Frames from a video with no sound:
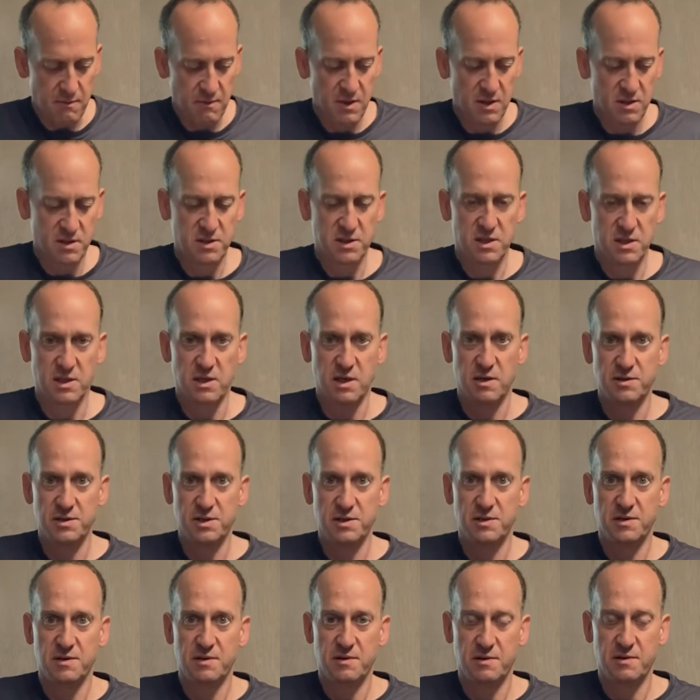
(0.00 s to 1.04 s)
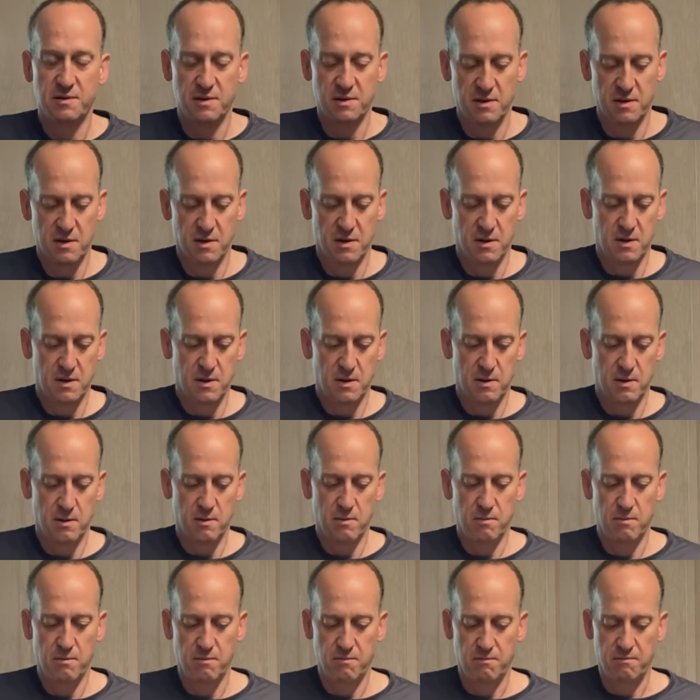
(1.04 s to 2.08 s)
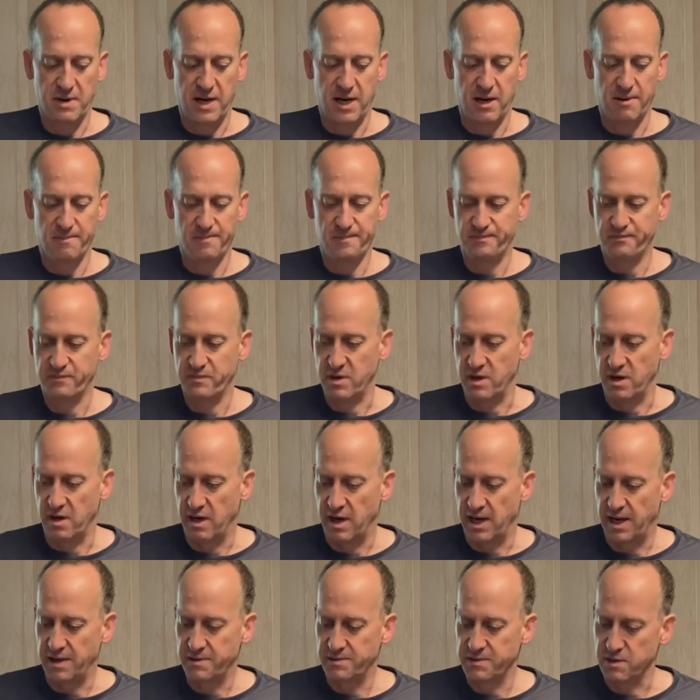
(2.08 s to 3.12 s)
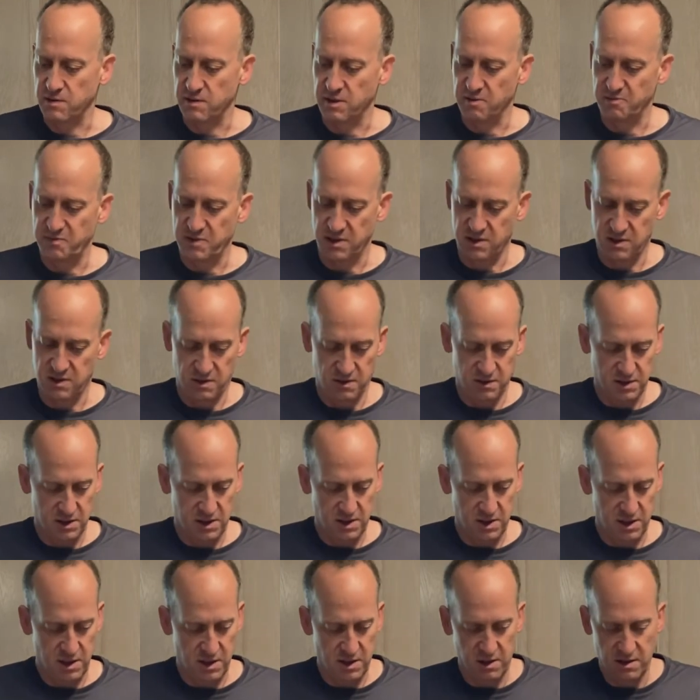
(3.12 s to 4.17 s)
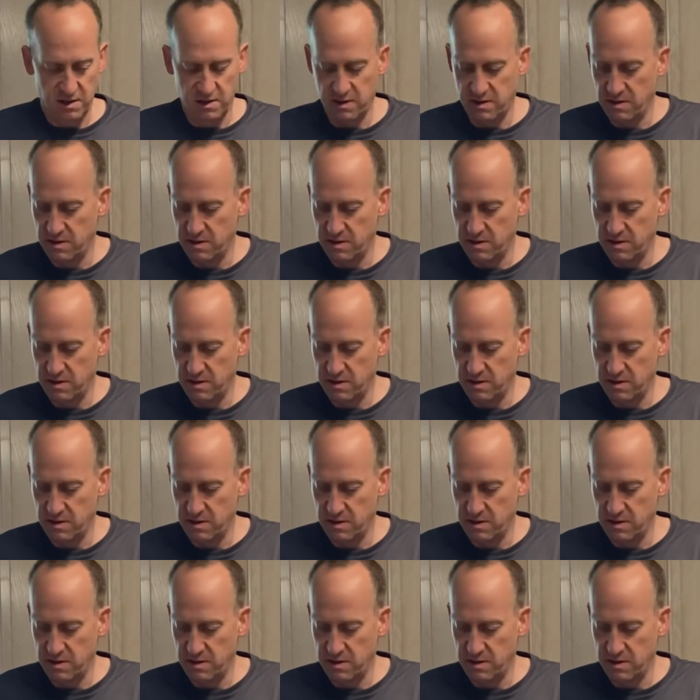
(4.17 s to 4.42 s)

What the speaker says: See those? Bam. All right, so we're gonna put those on here.